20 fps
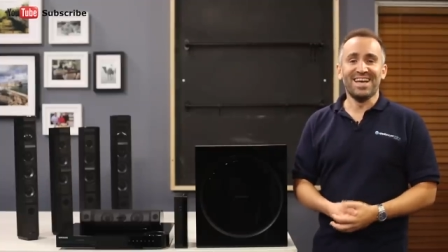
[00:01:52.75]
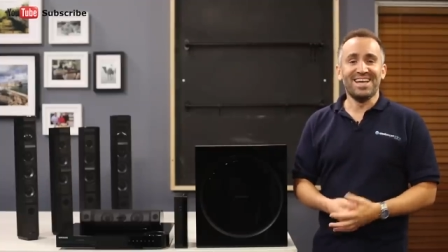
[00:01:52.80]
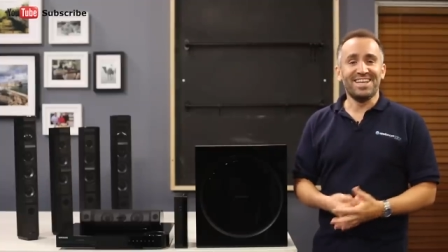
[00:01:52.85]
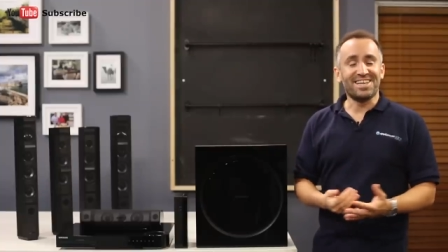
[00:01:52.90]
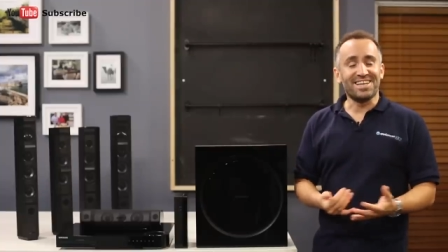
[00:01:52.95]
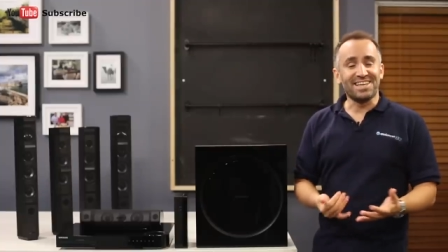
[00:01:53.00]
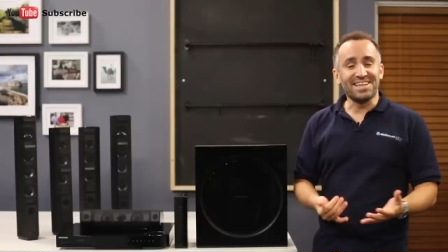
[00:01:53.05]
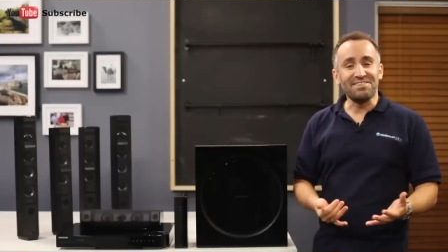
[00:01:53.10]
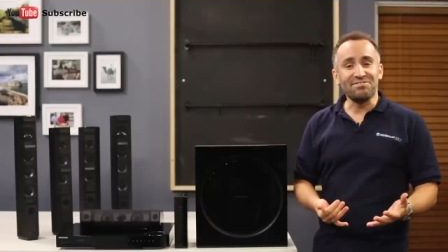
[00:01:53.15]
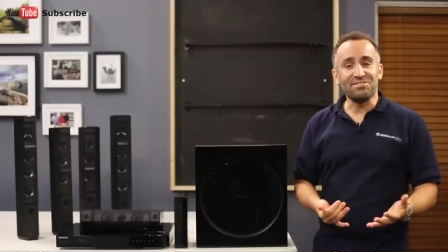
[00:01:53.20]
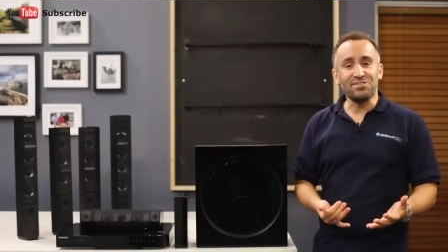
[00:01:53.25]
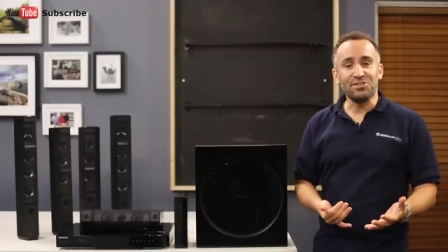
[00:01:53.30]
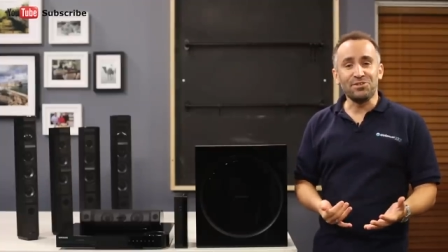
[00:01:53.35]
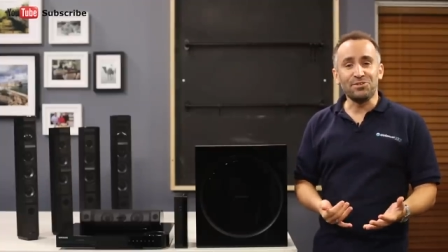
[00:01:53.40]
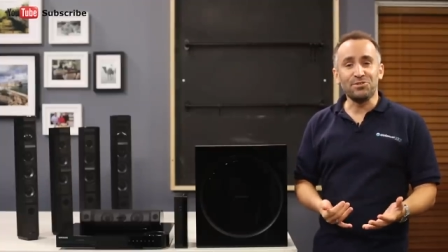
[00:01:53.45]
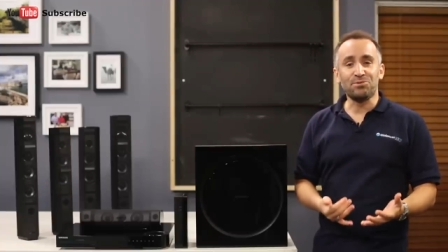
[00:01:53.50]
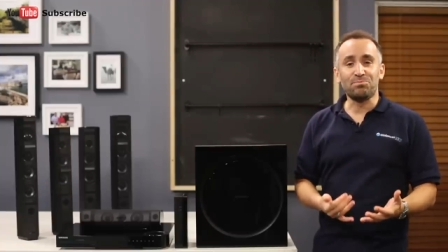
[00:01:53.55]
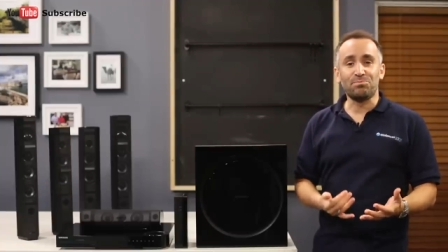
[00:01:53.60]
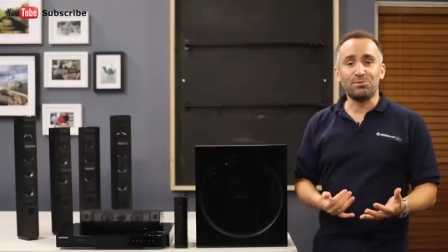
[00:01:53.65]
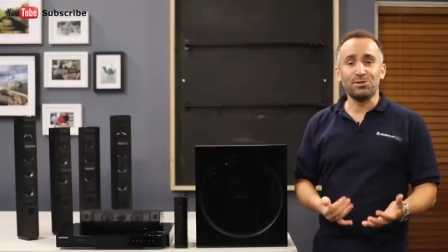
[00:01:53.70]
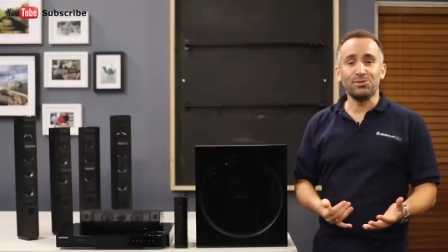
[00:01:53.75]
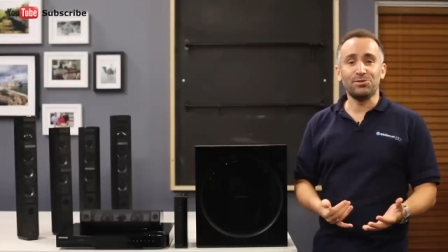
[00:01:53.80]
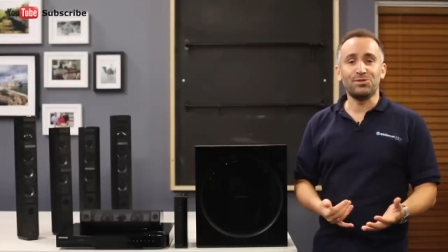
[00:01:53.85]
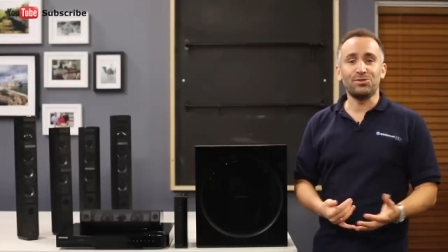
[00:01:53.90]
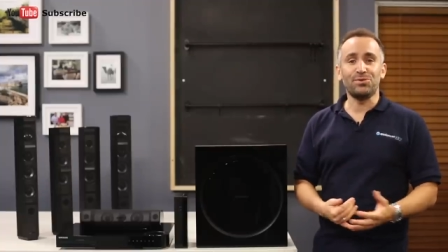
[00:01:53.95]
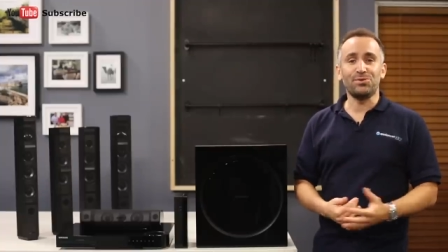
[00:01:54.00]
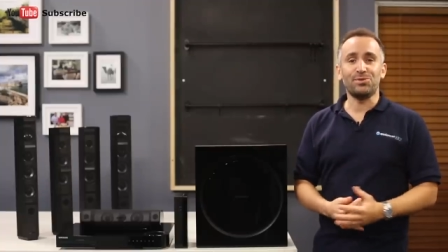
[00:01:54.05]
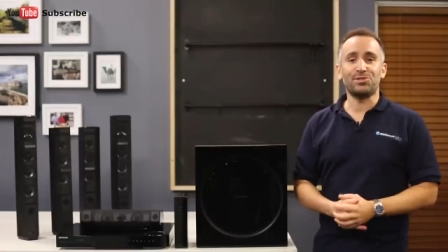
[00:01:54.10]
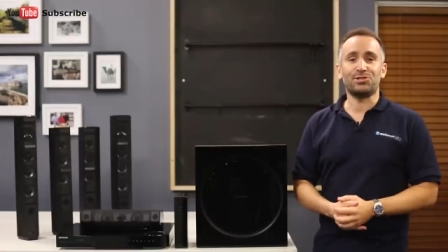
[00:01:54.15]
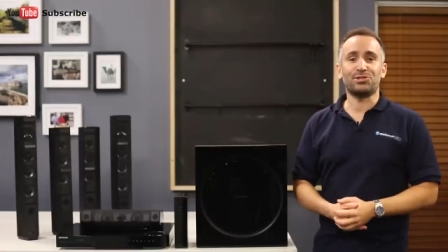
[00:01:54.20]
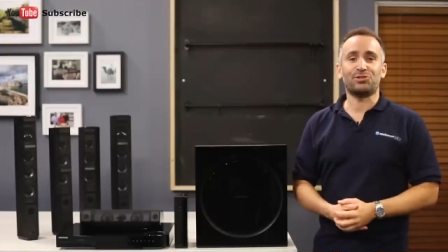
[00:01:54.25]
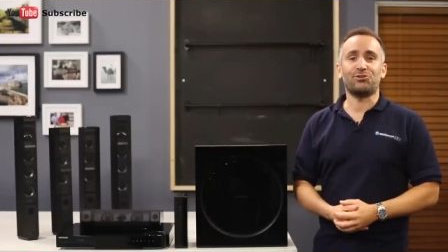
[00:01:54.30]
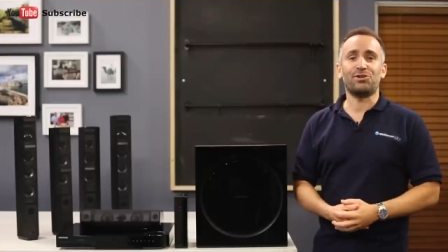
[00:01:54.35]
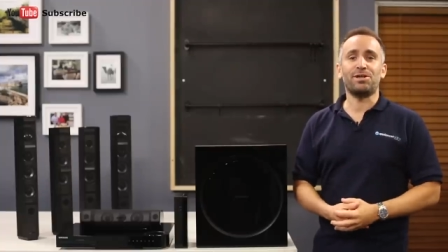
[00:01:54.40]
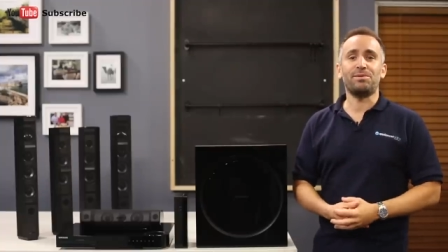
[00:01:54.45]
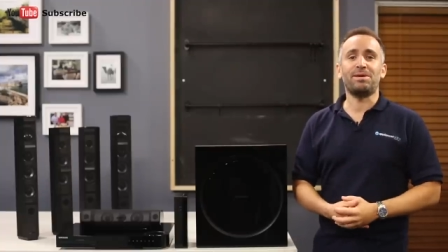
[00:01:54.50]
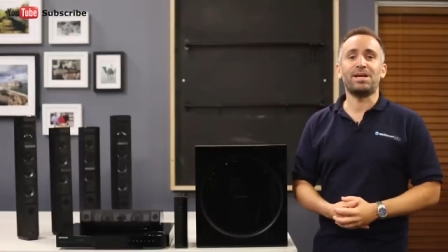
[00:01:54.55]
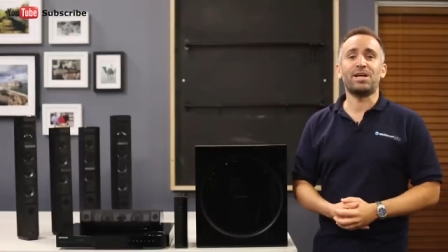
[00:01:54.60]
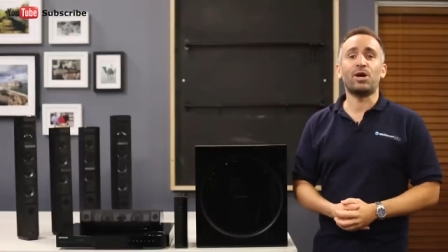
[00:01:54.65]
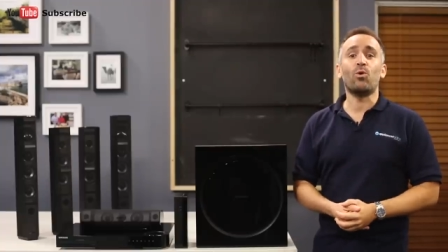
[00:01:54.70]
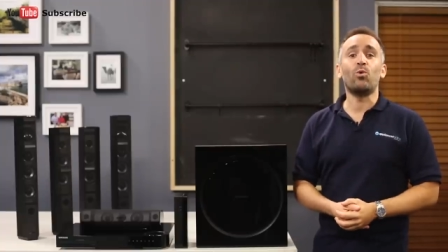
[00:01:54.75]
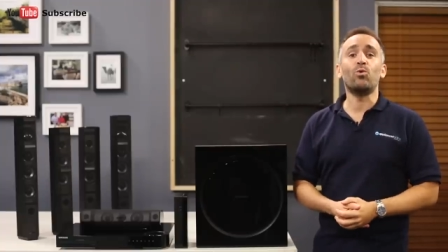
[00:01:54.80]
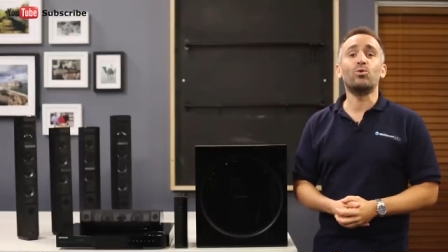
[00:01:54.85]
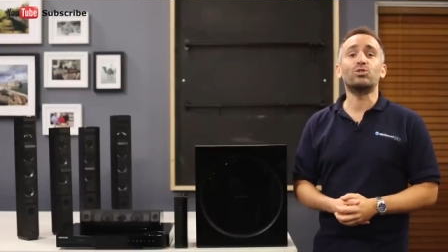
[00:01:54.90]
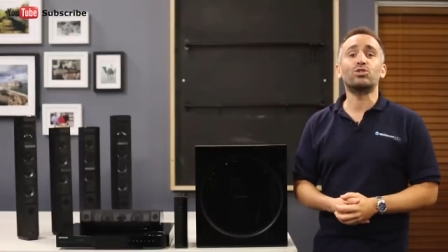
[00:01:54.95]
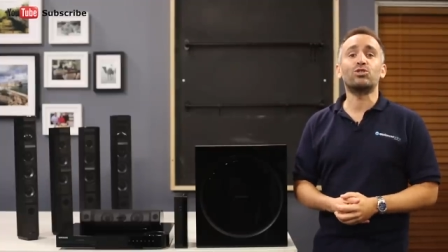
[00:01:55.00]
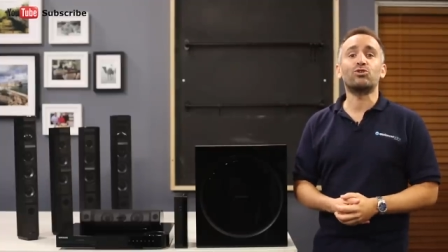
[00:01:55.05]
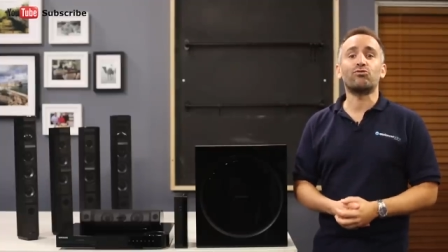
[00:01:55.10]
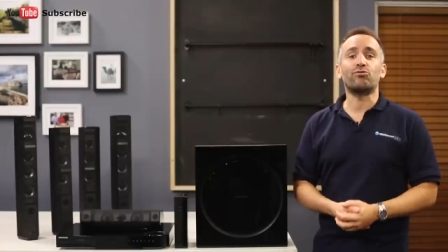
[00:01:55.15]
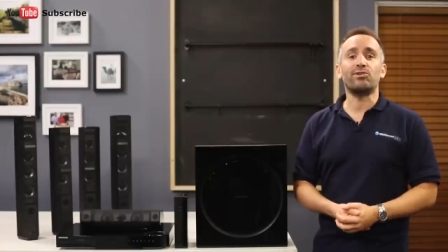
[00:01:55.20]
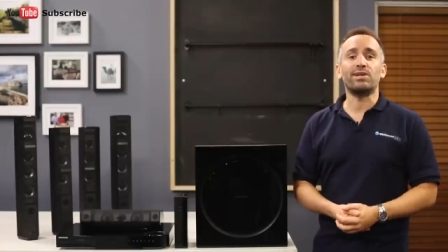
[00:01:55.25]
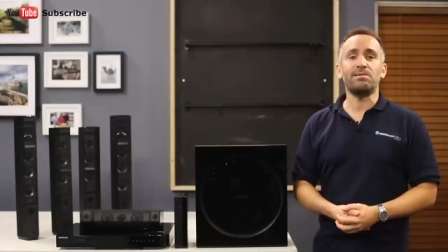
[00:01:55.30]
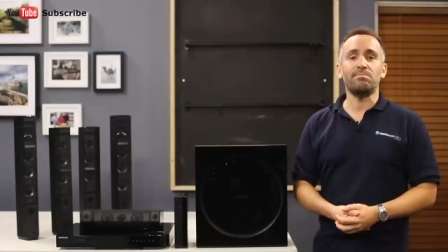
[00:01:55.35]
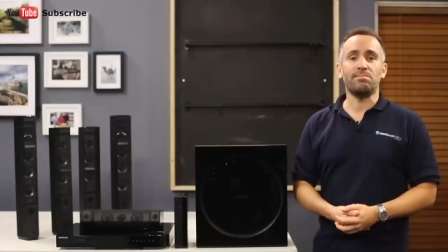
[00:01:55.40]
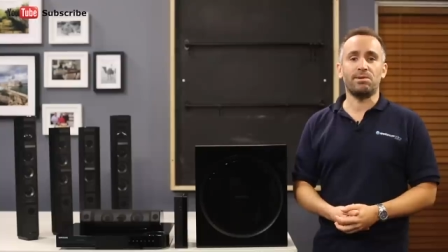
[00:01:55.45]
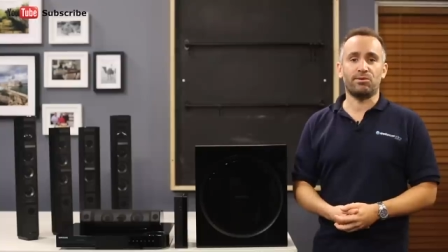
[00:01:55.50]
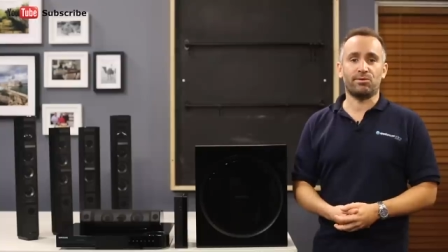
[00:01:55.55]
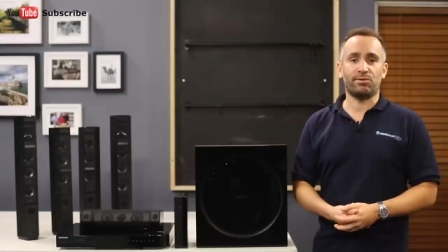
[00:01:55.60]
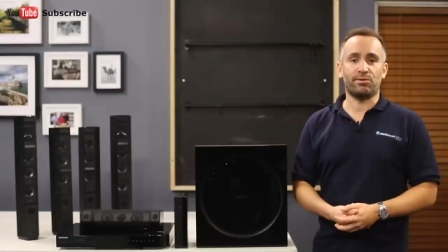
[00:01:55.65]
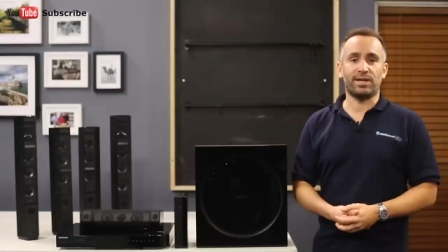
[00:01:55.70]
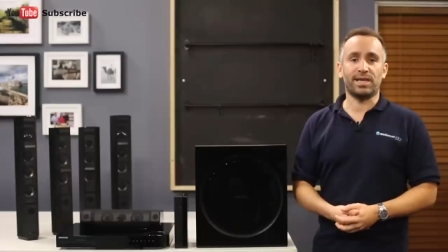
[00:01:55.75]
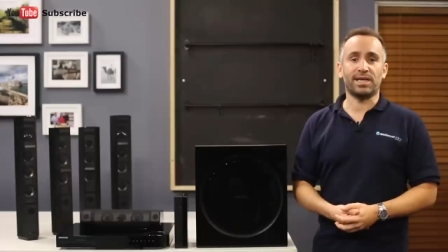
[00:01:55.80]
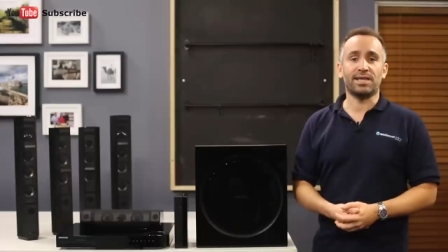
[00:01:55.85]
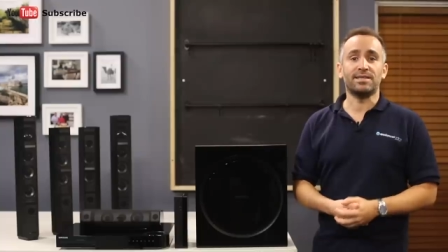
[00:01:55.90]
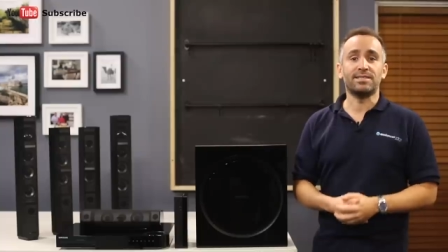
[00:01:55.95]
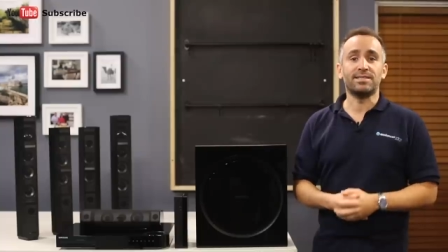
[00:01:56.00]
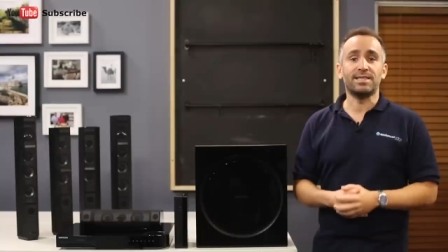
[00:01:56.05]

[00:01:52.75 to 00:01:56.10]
You can even use Bluetooth streaming or screen mirroring